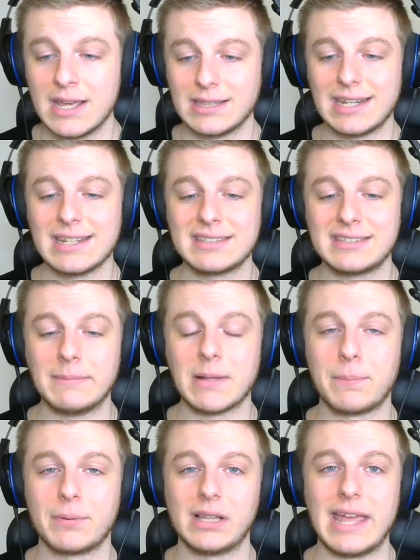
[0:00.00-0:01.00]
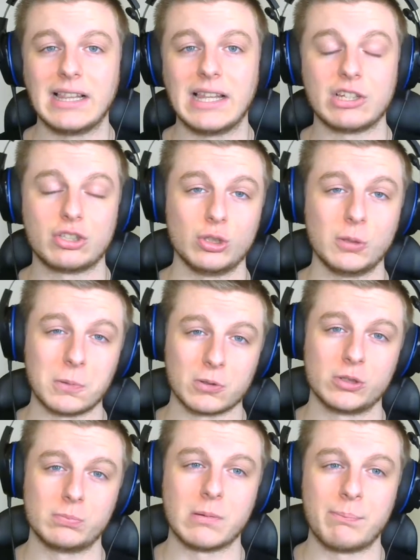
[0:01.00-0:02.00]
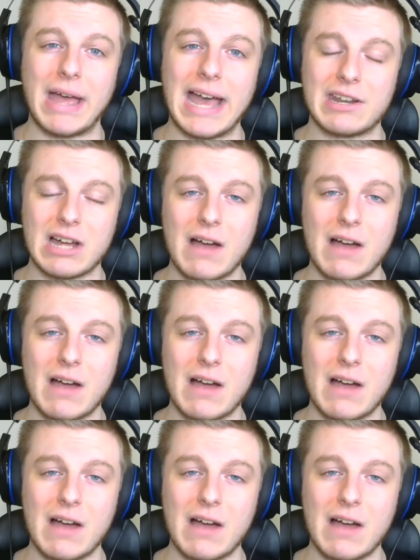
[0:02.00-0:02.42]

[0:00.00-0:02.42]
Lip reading: They didn't seem to play like super bad.